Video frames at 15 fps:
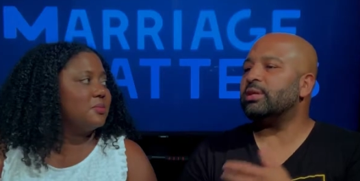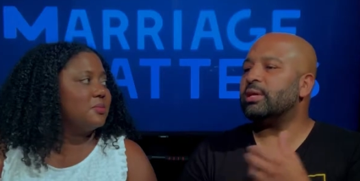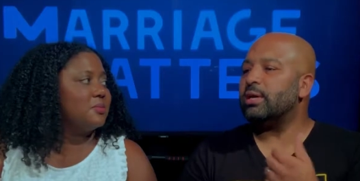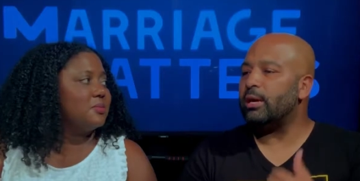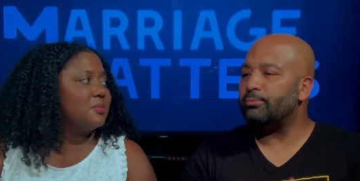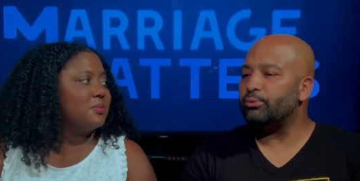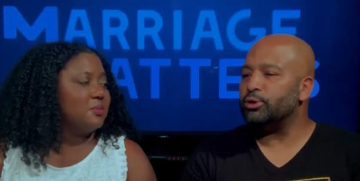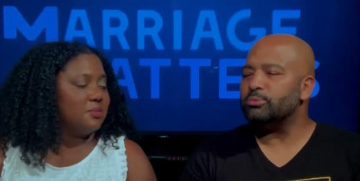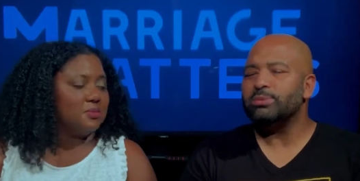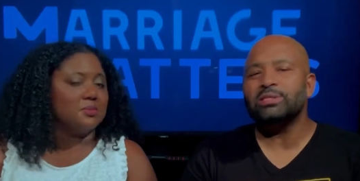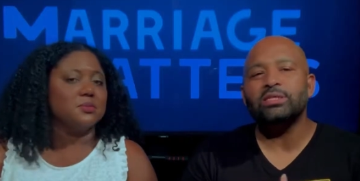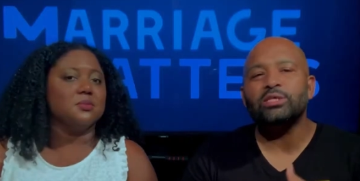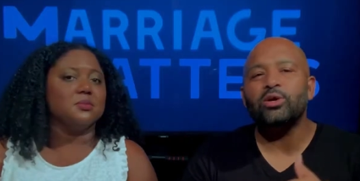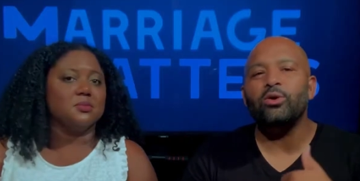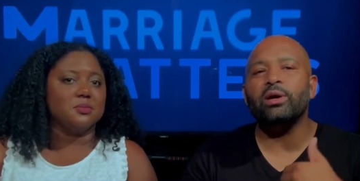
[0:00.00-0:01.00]
Speaker 1: other couples, but
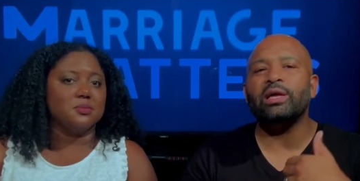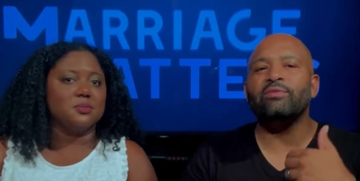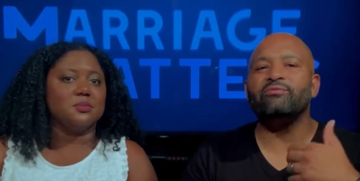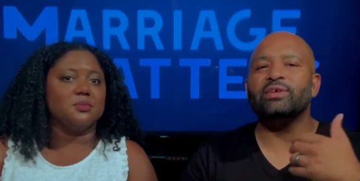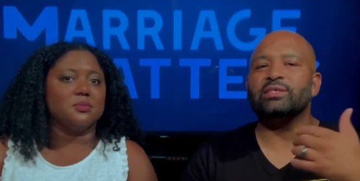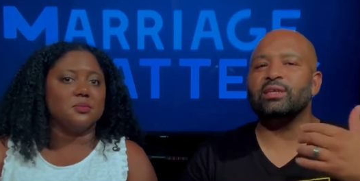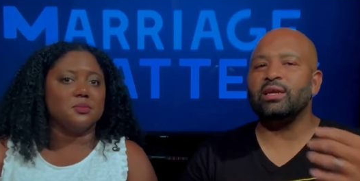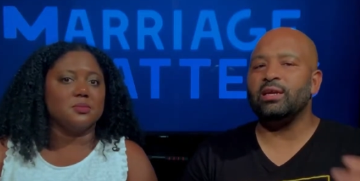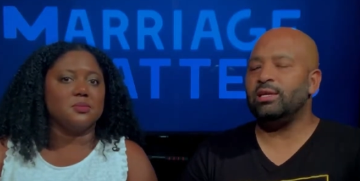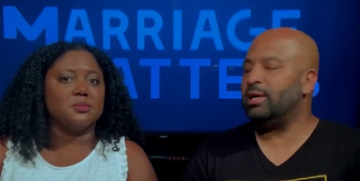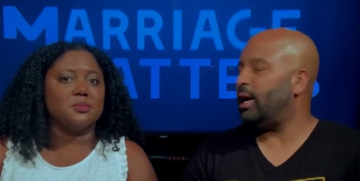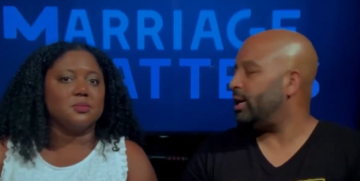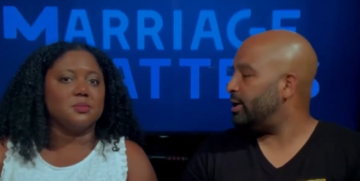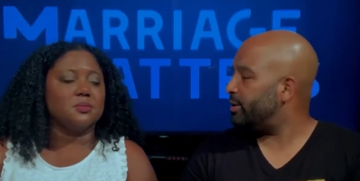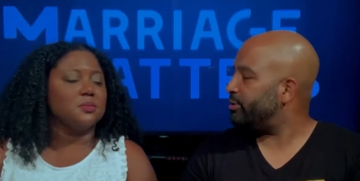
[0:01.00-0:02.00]
just going and visiting an
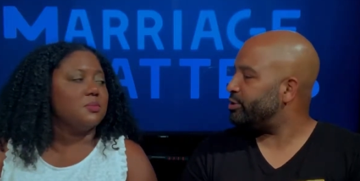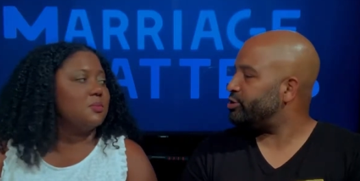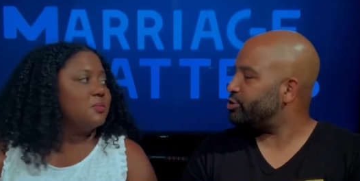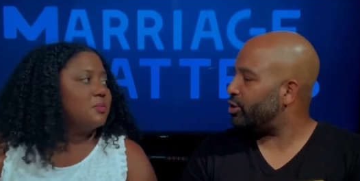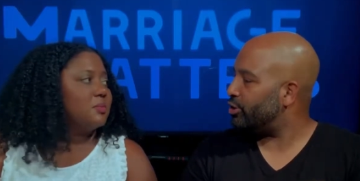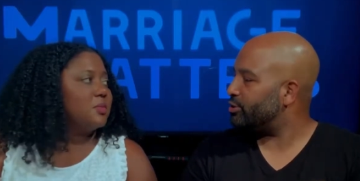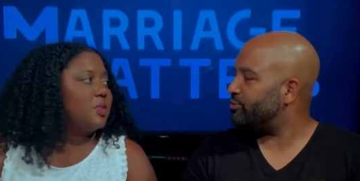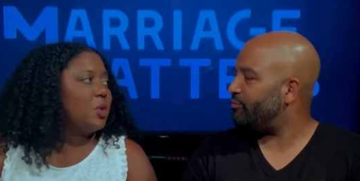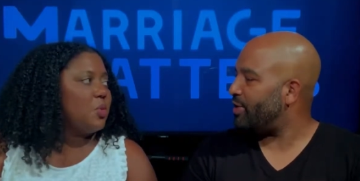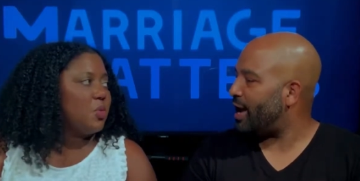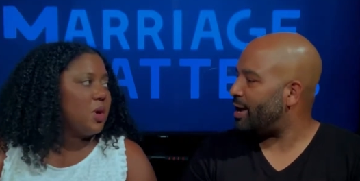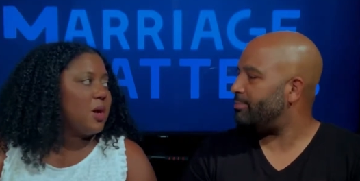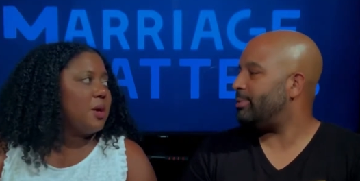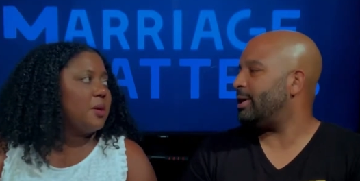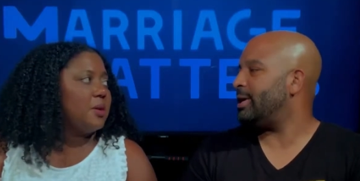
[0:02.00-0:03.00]
another church
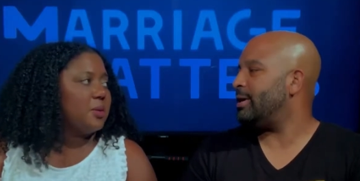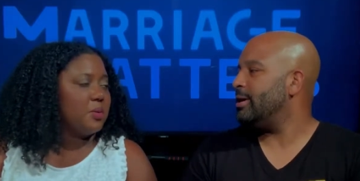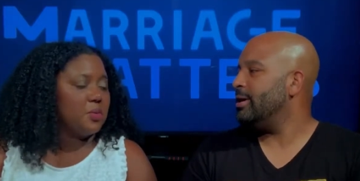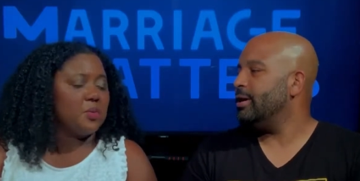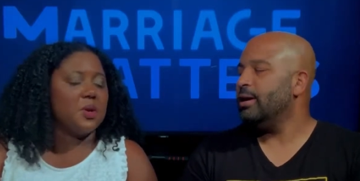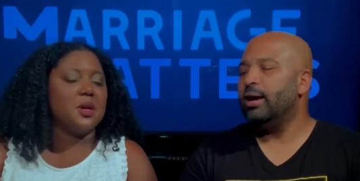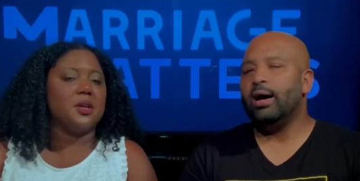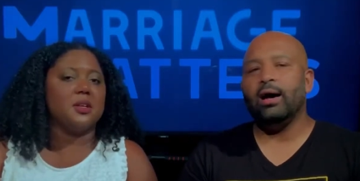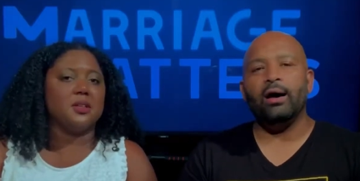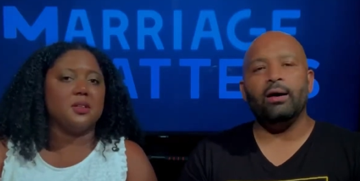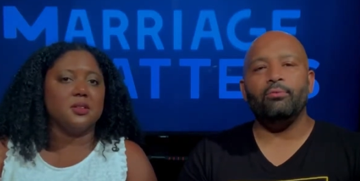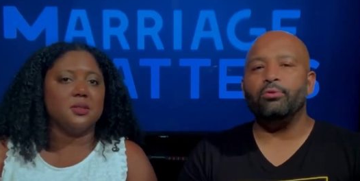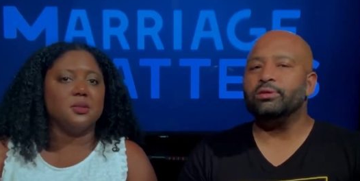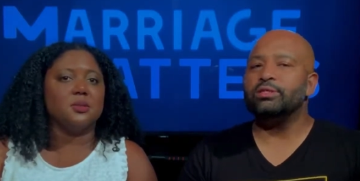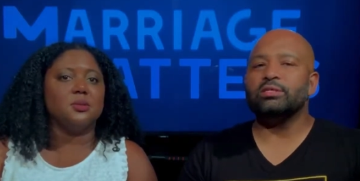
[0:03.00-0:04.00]
family right, right.
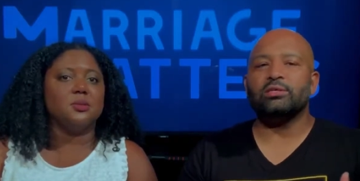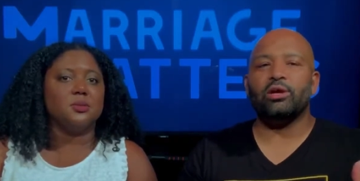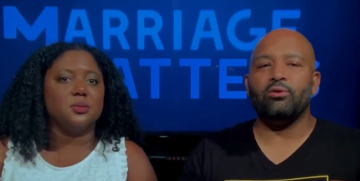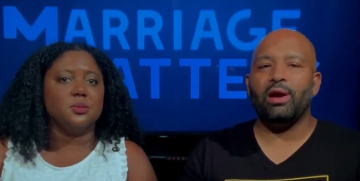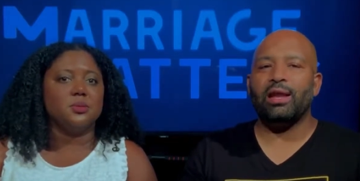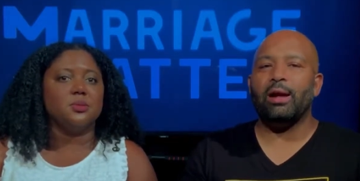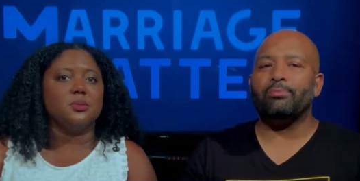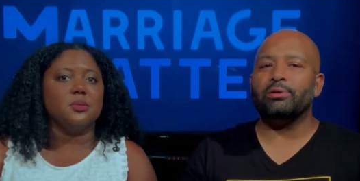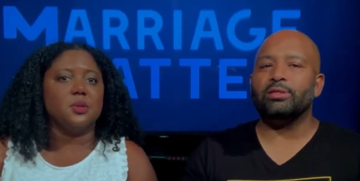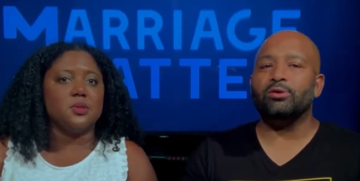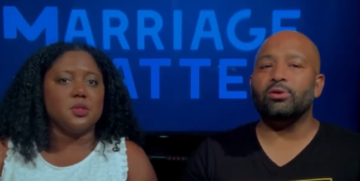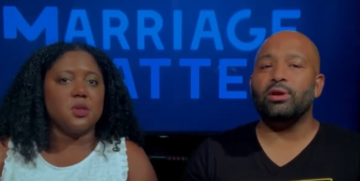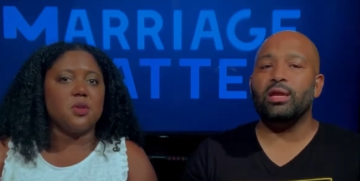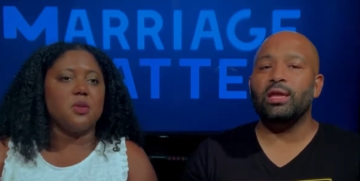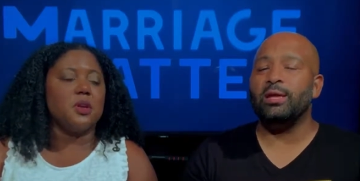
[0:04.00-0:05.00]
Um, was just a great
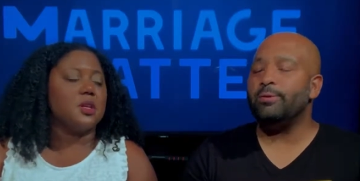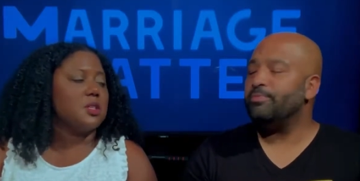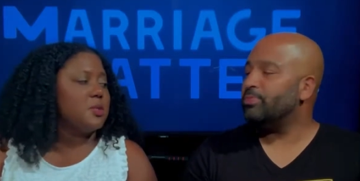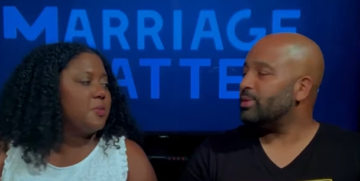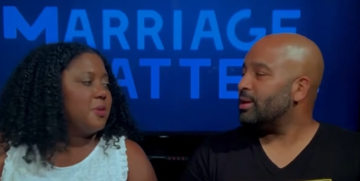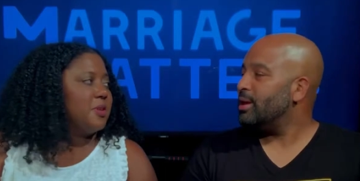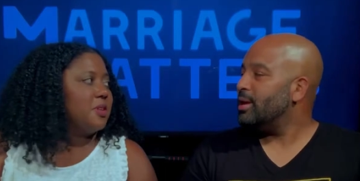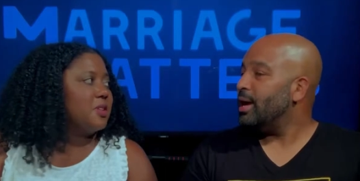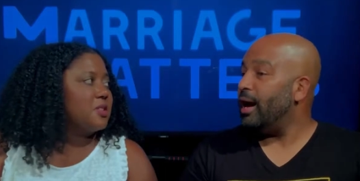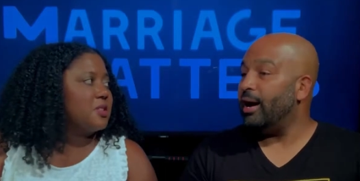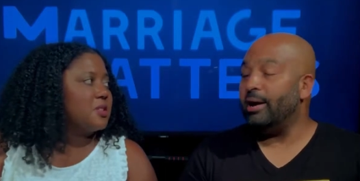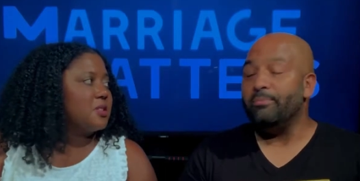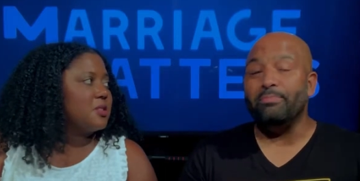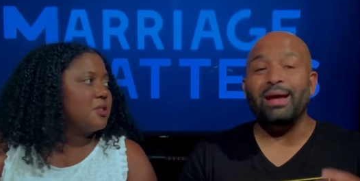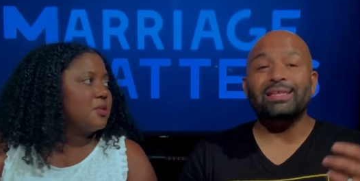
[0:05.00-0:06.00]
opportunity. A great experience.
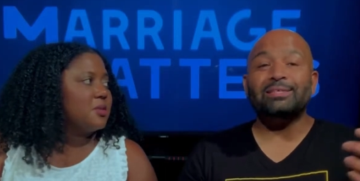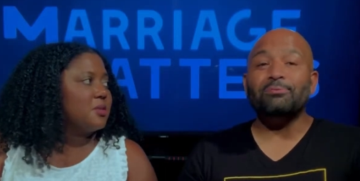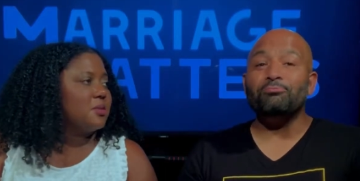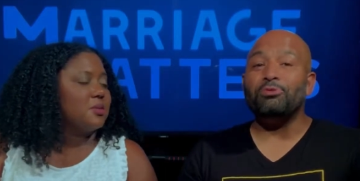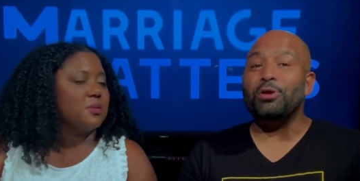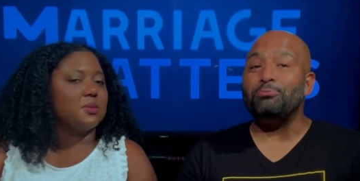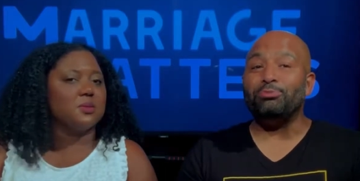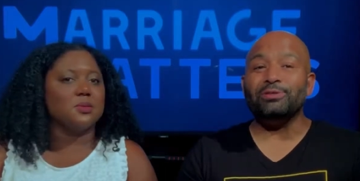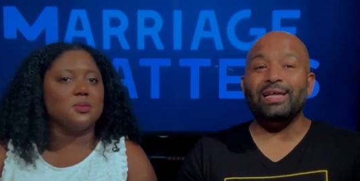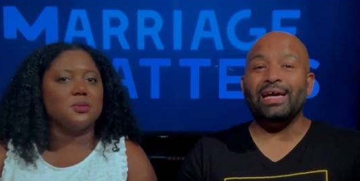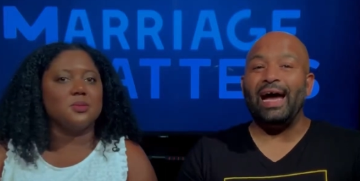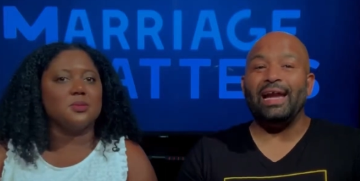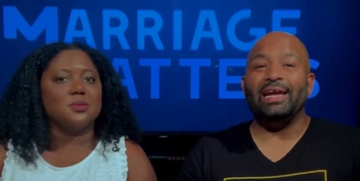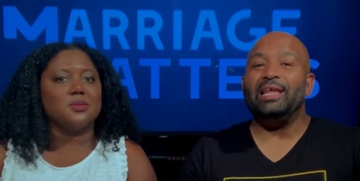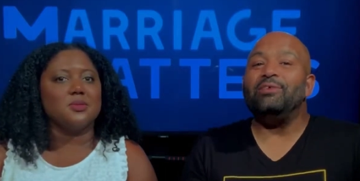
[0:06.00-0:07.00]
Uh, met some people that
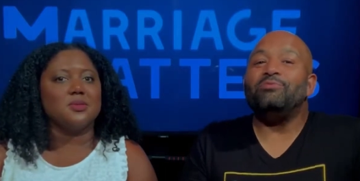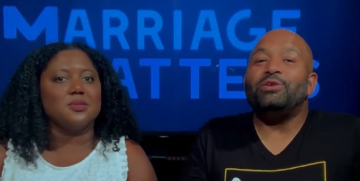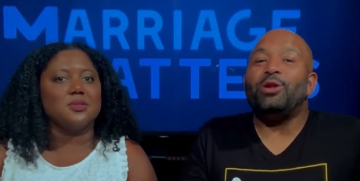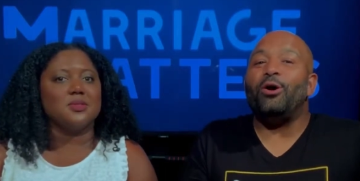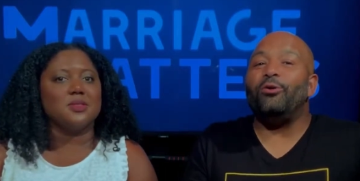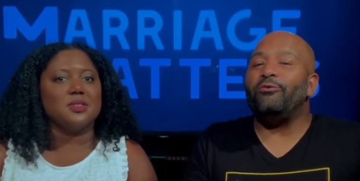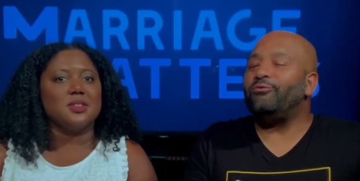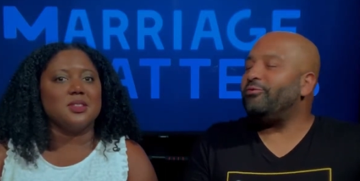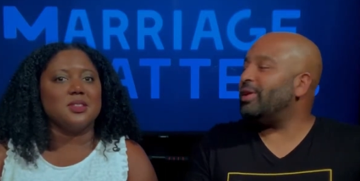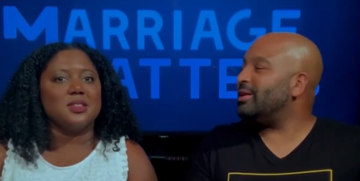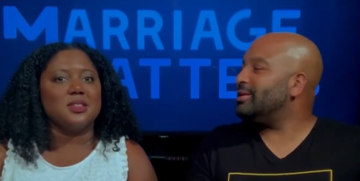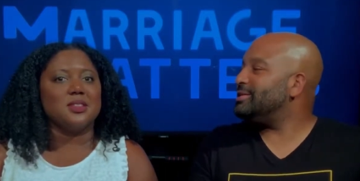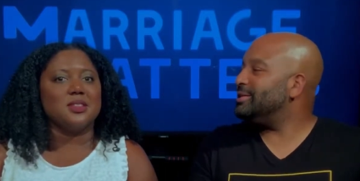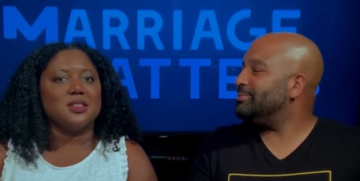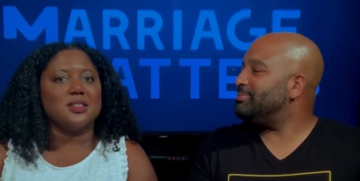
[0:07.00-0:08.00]
I didn't even know
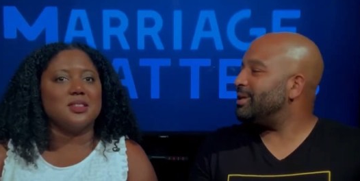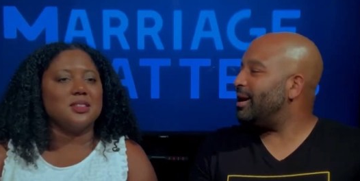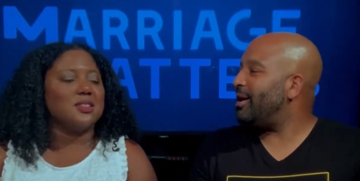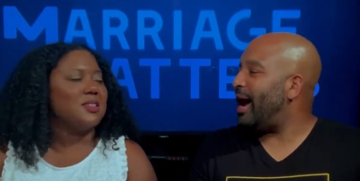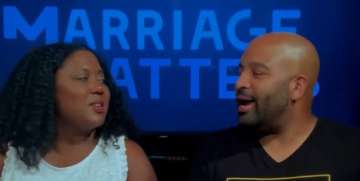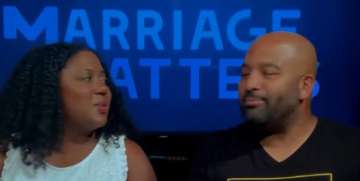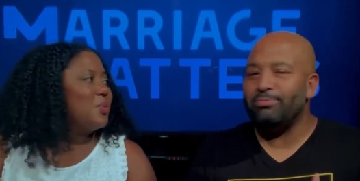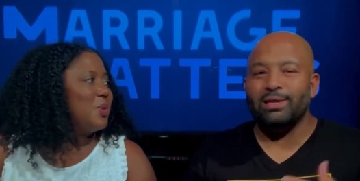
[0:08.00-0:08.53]
fellowship there. I'd